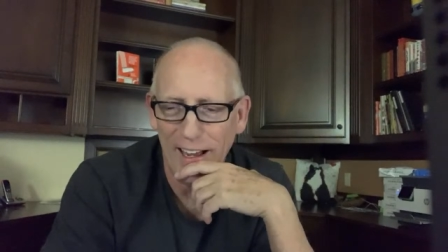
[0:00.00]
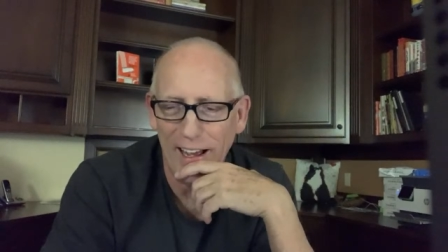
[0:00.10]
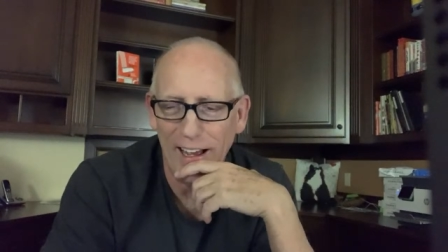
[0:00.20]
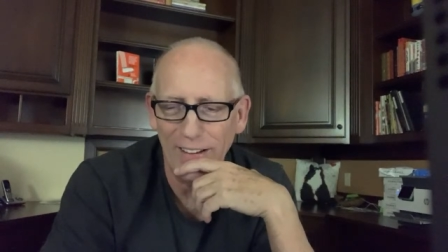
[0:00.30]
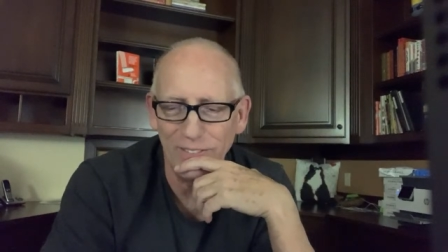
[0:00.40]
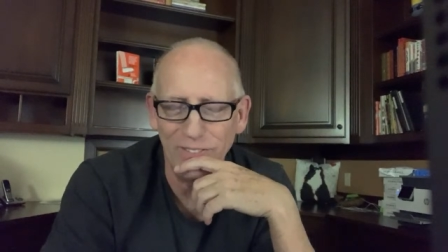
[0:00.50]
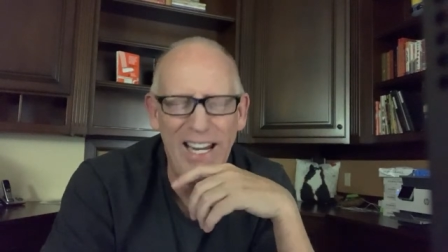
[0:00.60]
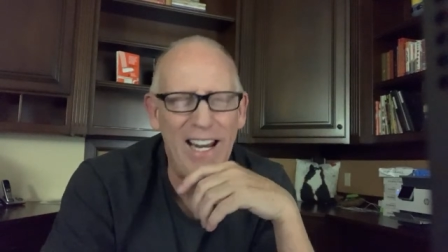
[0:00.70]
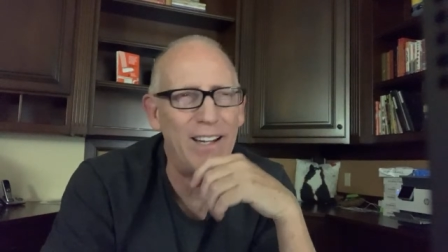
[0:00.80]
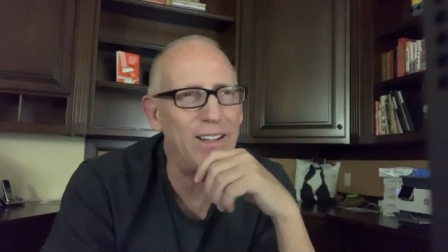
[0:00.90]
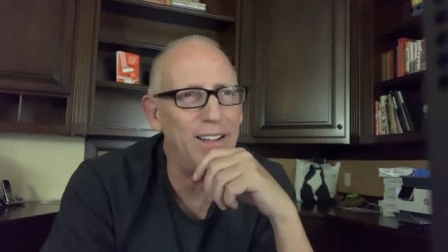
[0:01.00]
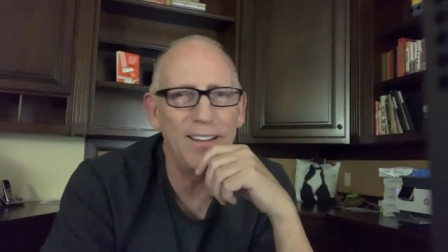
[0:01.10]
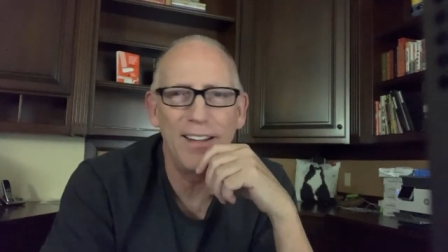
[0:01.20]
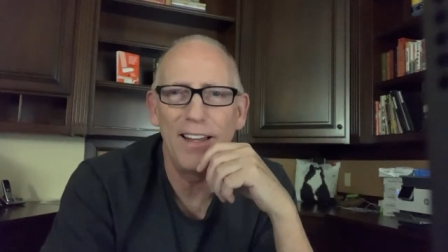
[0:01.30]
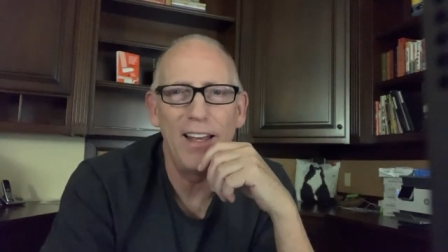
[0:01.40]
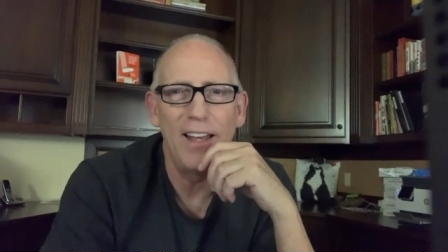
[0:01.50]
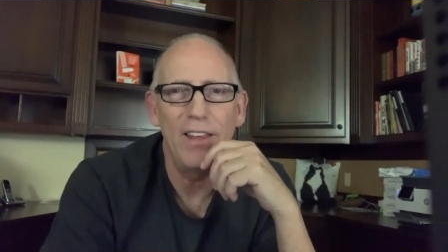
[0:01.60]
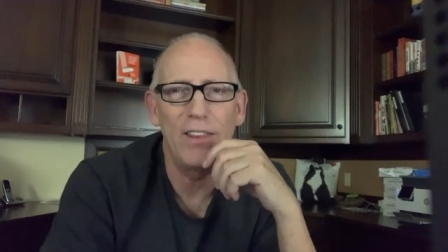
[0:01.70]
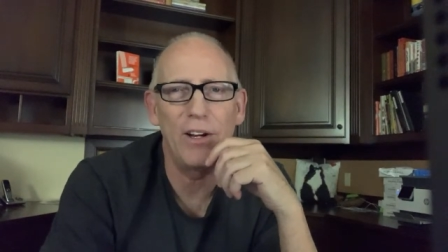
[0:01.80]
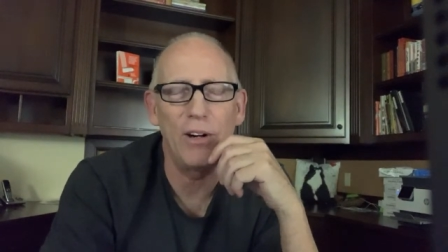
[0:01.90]
Uh, man,
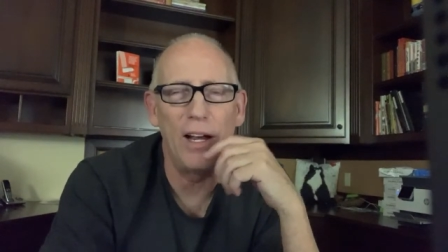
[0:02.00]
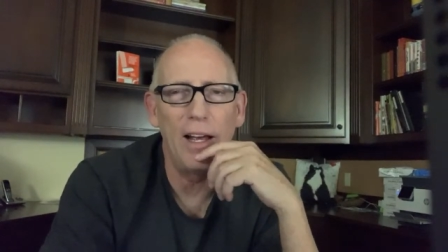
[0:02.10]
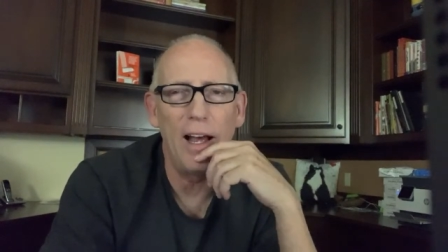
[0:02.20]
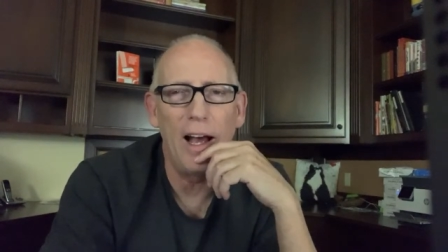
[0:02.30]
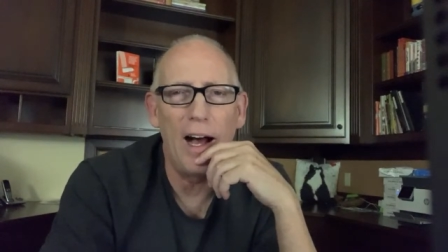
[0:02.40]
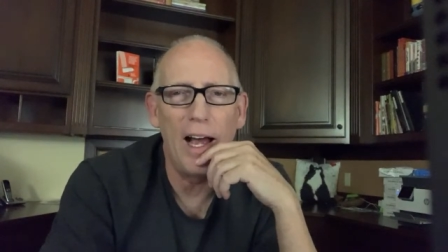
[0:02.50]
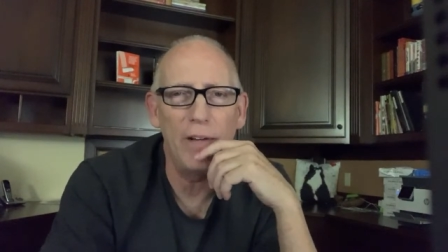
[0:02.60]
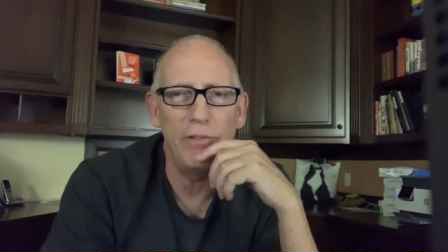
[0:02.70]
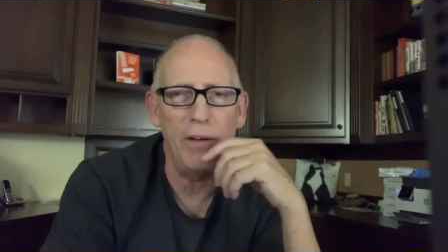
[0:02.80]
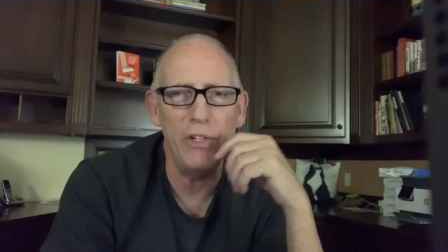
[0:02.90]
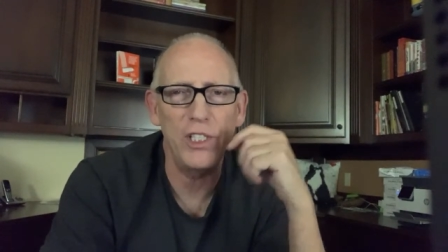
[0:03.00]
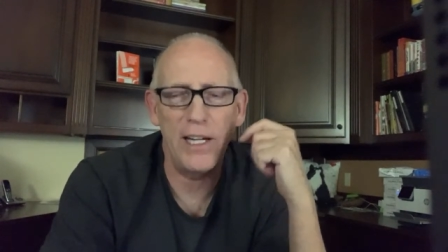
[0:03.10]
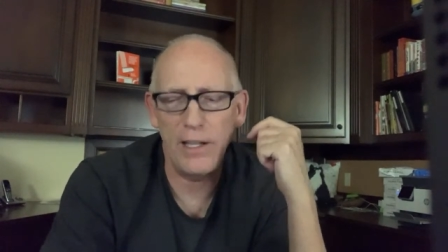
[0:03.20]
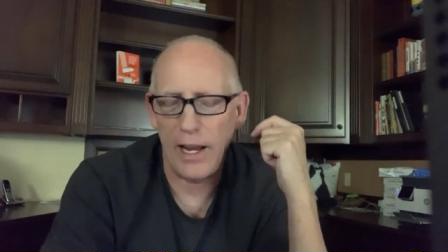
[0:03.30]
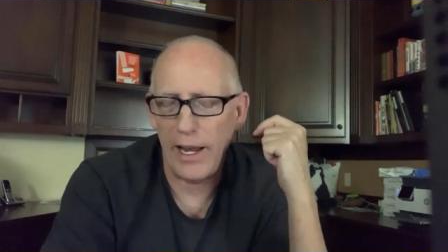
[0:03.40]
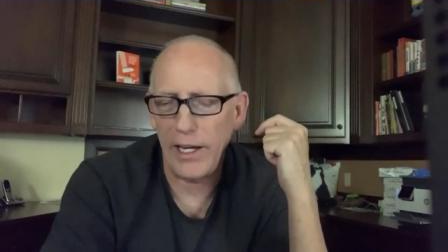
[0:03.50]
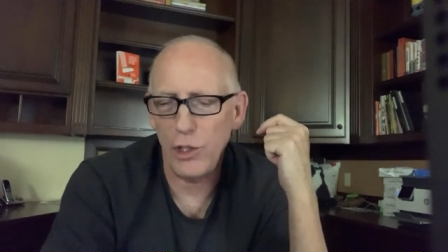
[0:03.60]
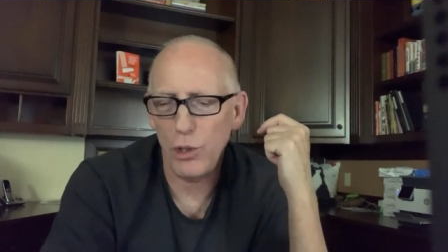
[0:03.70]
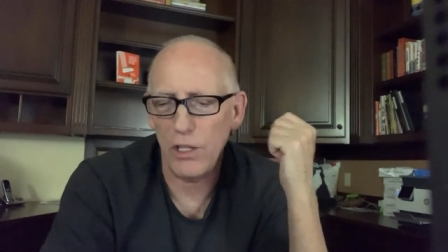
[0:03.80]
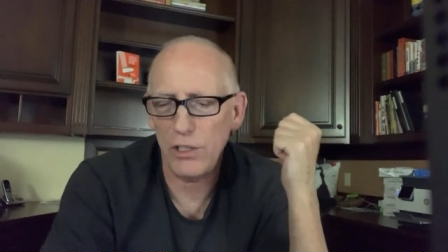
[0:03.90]
there, uh, have you ever seen a
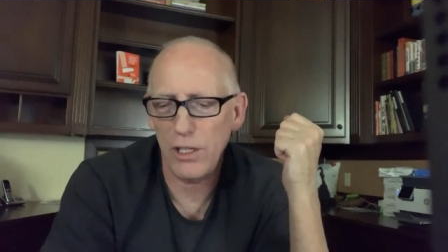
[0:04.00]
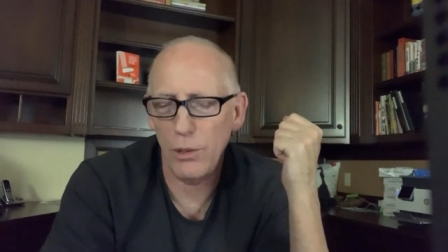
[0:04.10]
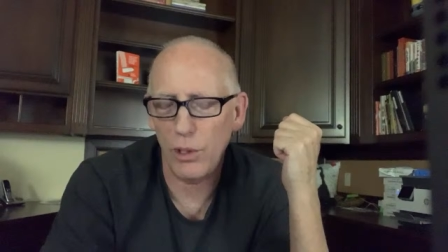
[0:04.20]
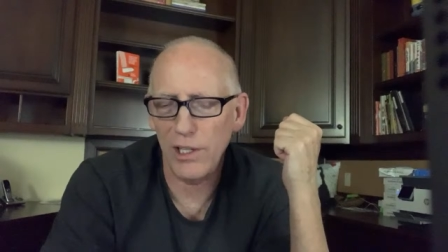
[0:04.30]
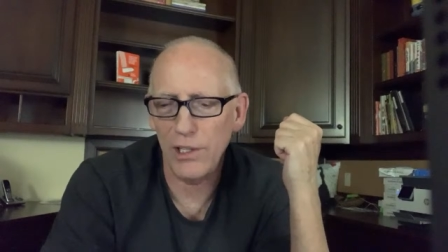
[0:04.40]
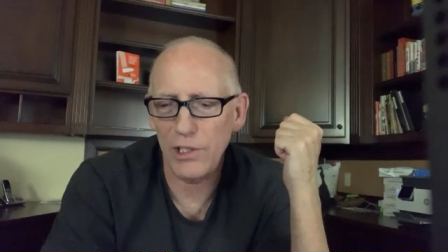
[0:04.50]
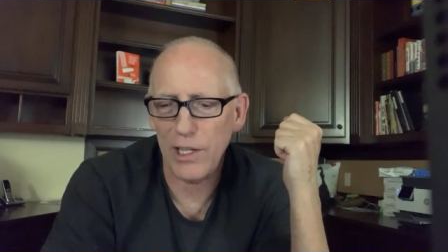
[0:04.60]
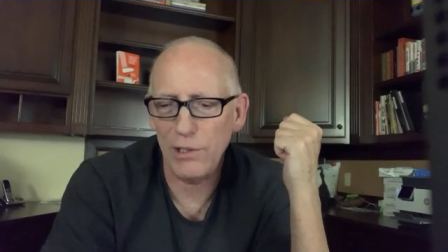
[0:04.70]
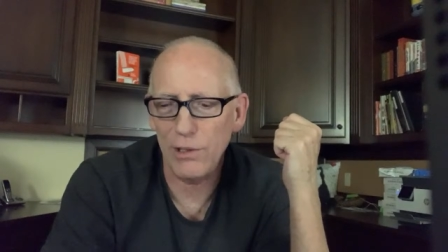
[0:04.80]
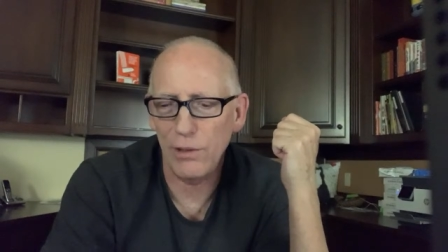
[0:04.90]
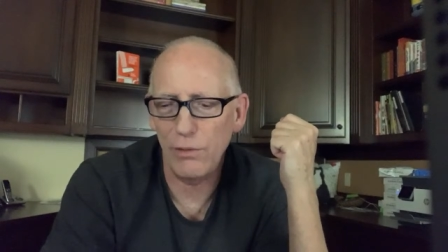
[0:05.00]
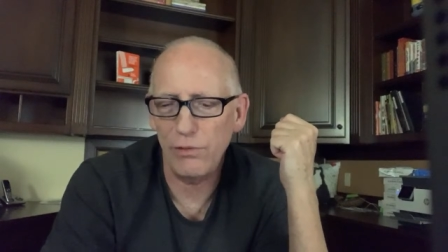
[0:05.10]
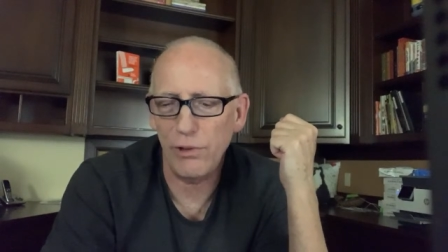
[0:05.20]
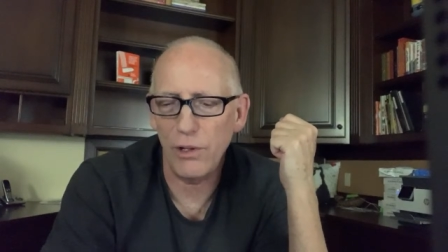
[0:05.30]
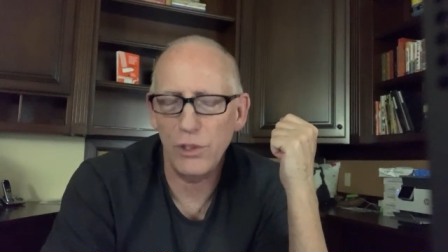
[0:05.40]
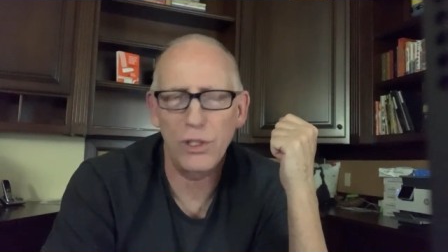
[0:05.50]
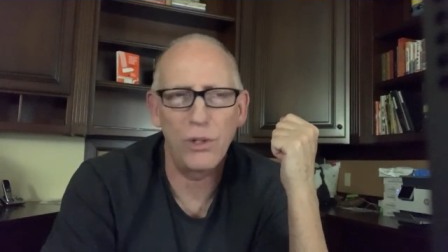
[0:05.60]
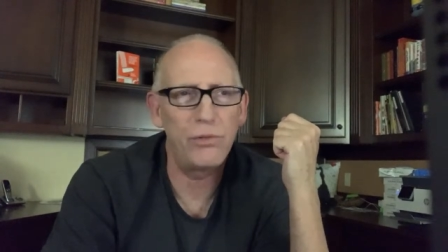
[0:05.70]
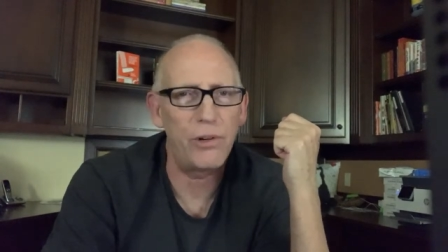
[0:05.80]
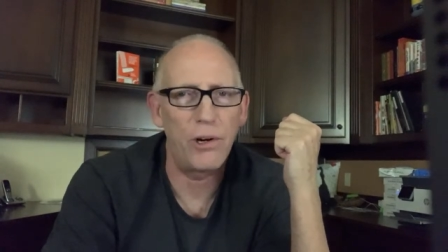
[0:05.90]
trusted organization fall so
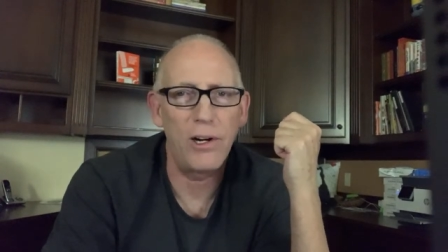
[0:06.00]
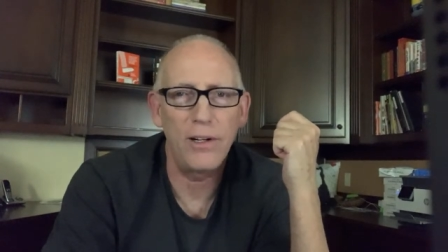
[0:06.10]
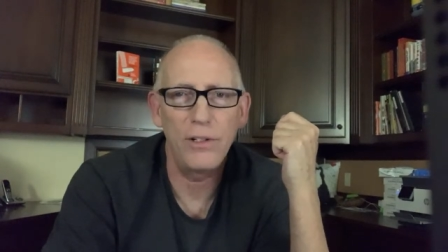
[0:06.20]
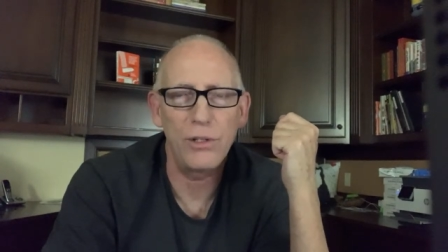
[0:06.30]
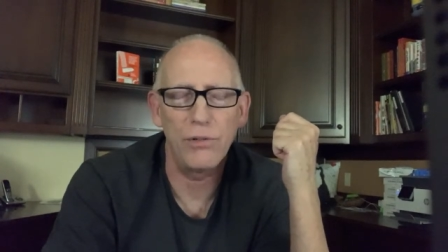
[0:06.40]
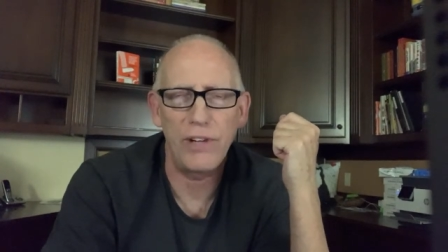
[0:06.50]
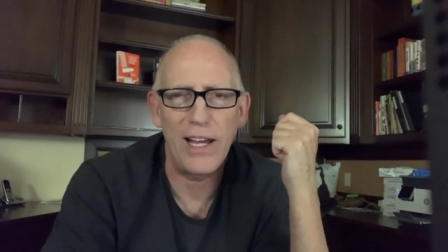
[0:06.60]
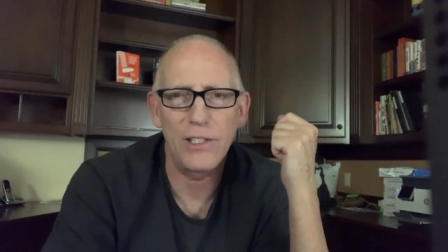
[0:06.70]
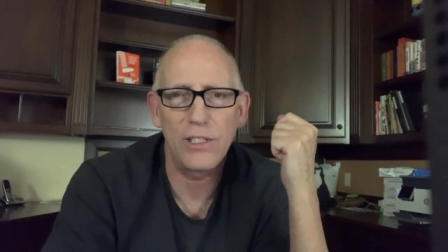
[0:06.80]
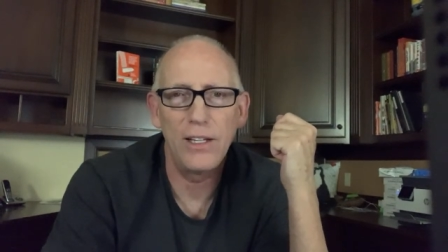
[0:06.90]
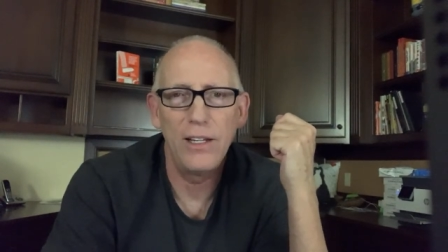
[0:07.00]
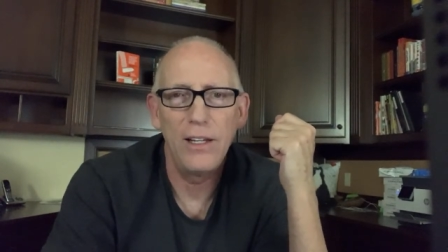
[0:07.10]
far, so fast?